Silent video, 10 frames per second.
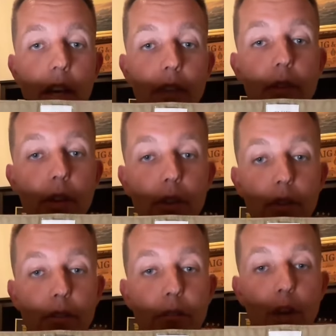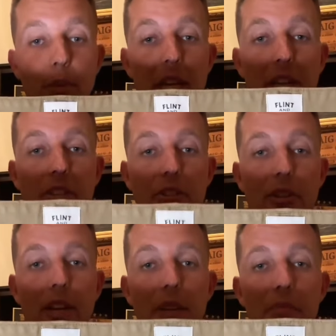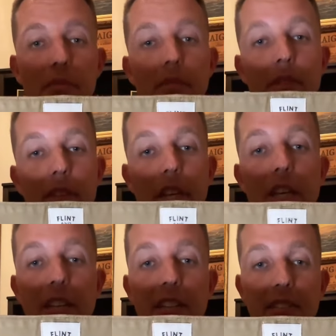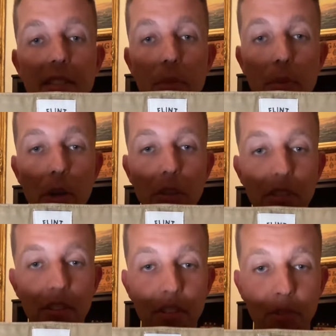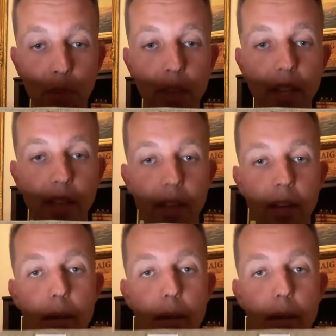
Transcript: If you don't follow me on Instagram, then you didn't see me post this week.